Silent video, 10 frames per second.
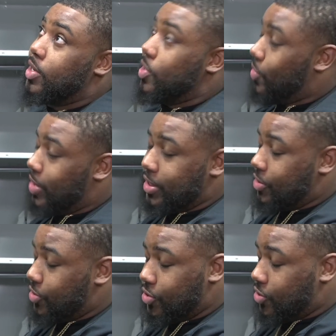do I
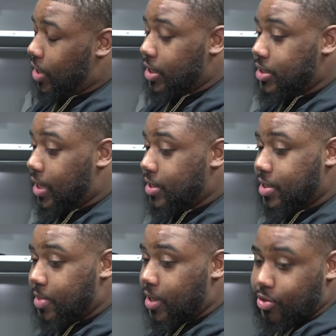try to chase
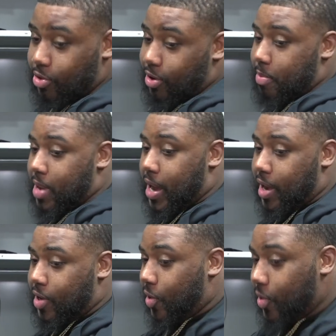him and he throw it
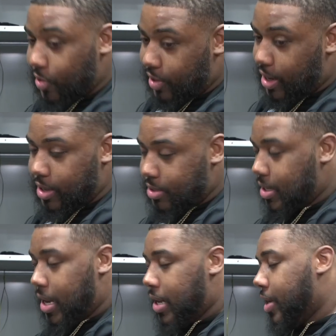back, or it's
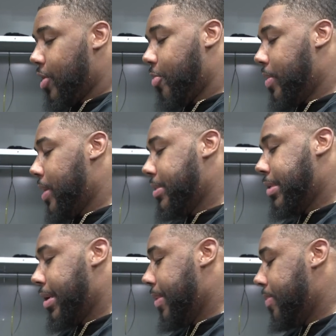kind of in no man's
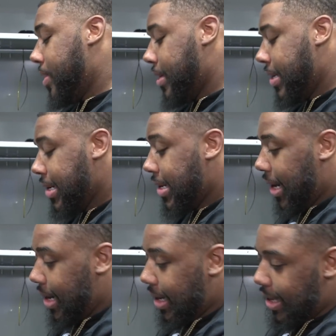land? But
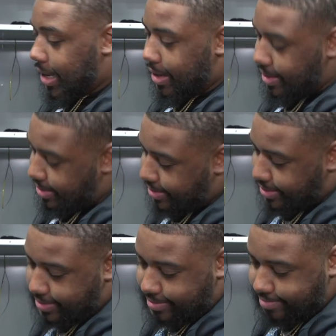yeah, you
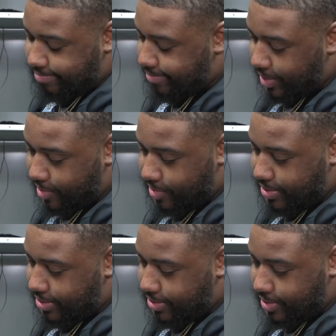know,
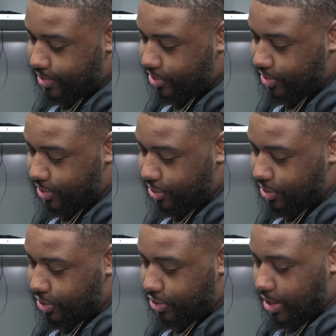just
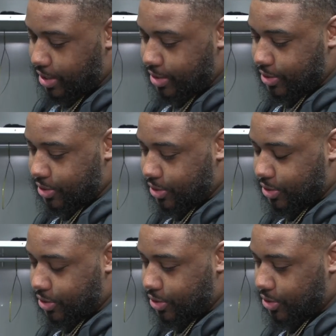trying to
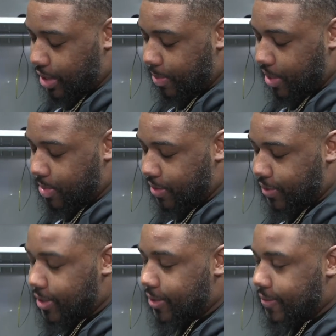make a play for
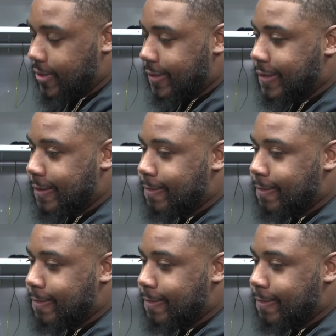the defense.